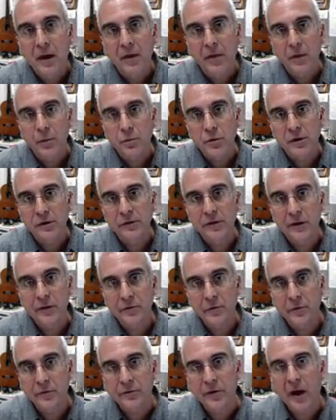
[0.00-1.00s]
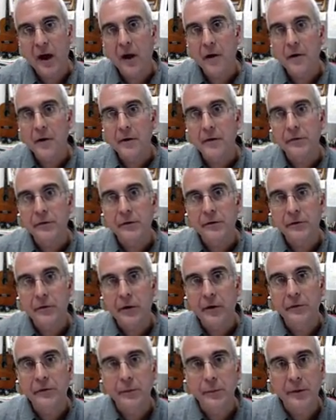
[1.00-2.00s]
The precentral gyrus is
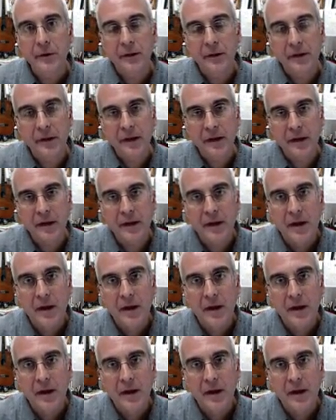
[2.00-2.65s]
ultimately